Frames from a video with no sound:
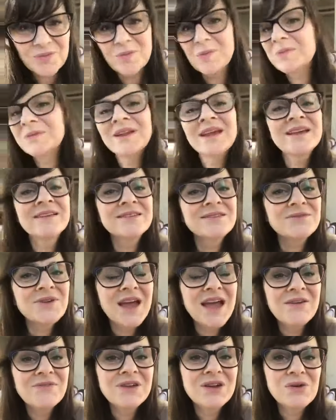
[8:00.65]
from a place of
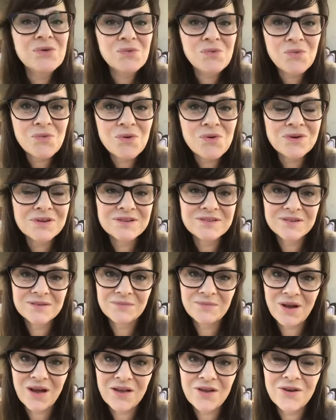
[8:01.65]
having walked
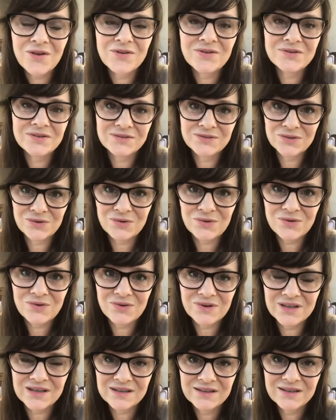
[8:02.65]
my own
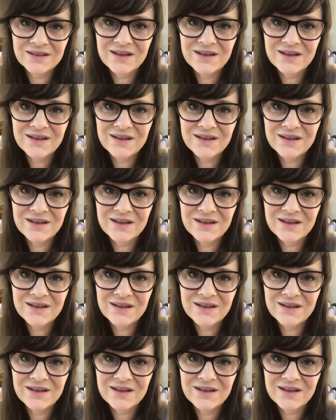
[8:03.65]
talk.